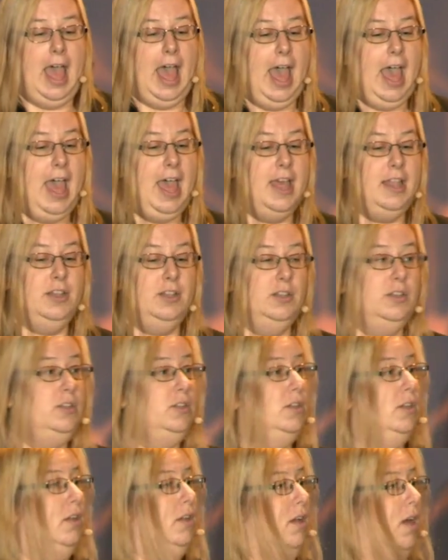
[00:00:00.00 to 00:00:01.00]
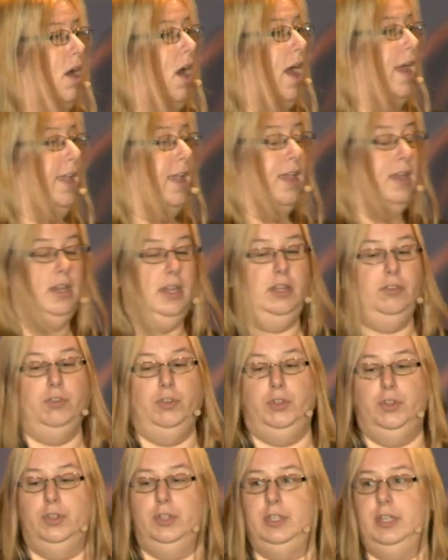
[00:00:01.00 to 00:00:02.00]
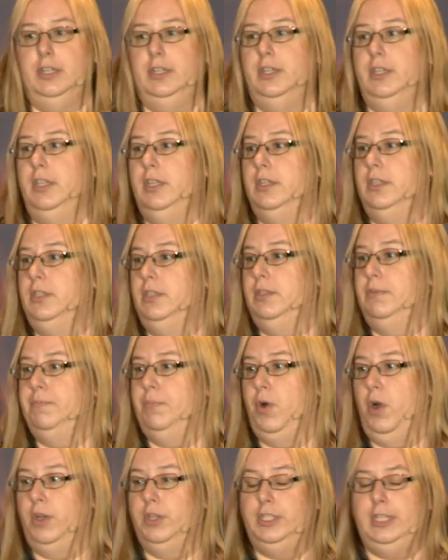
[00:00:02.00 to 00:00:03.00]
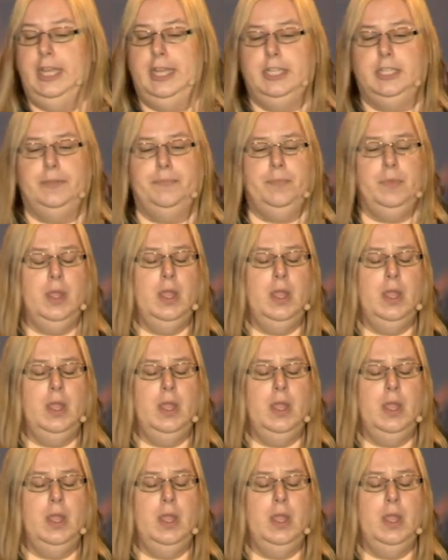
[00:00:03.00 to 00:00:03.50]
and I get introduced into this process